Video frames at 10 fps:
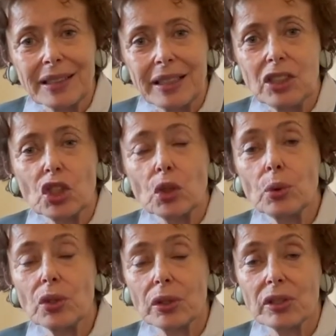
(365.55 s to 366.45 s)
He
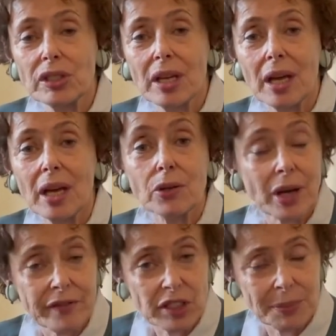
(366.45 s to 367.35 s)
chooses a
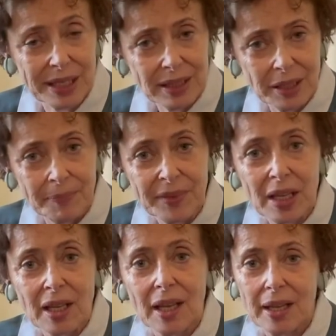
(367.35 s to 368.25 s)
craftsman
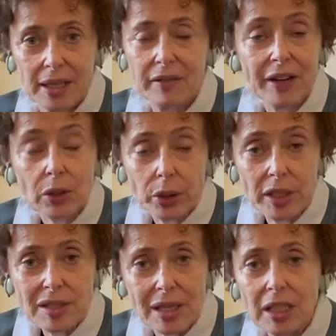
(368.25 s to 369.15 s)
in
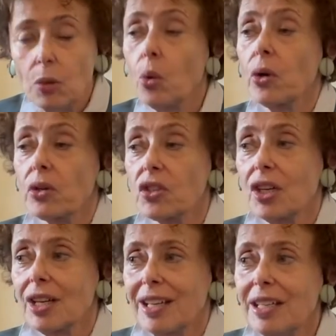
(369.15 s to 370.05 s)
Valoris and he works.
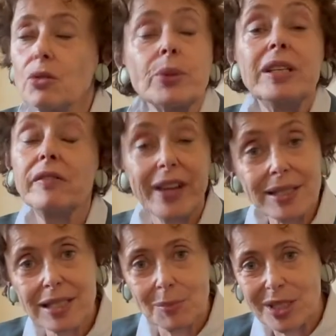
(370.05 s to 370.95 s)
He
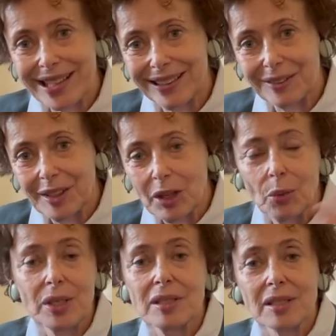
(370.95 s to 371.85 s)
reinvents himself
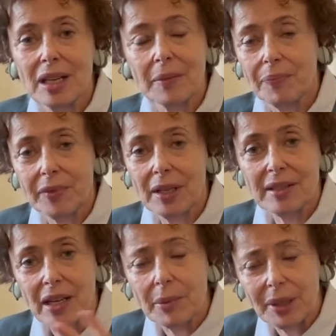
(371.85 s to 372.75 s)
with
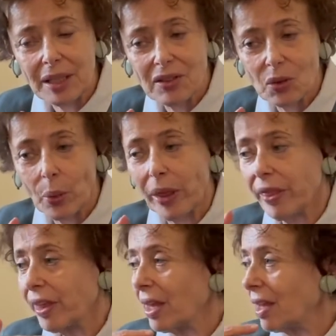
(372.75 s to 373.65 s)
ceramics,
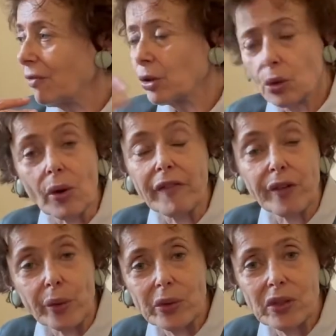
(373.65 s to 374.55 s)
with
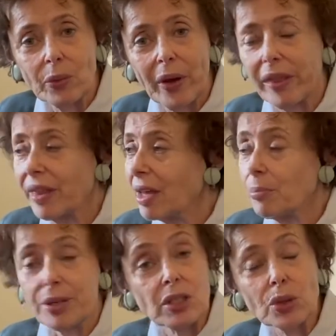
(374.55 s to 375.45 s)
photographers, with
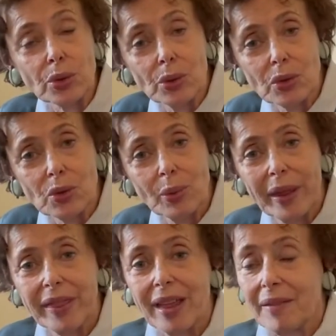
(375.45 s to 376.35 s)
printers,
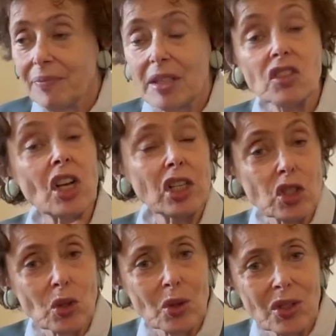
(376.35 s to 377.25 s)
with
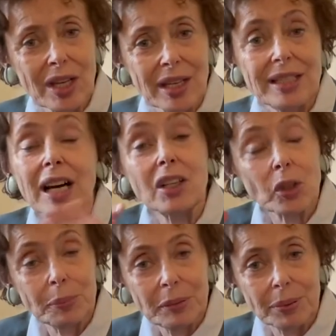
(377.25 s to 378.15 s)
sculptors, younger
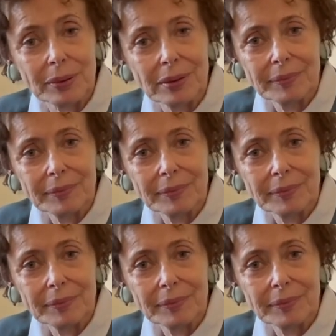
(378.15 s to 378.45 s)
people.